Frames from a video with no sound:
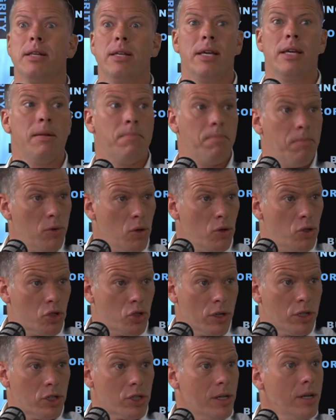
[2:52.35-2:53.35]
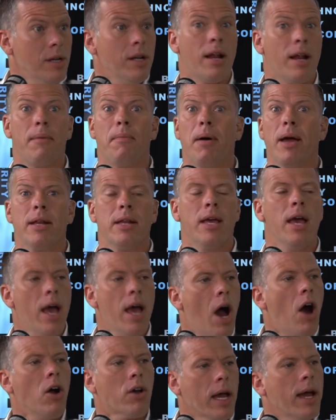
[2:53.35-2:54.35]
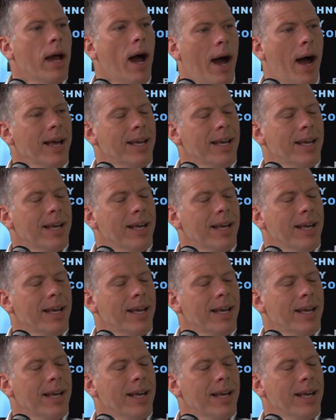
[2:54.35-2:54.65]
need nutrition and I might need, okay,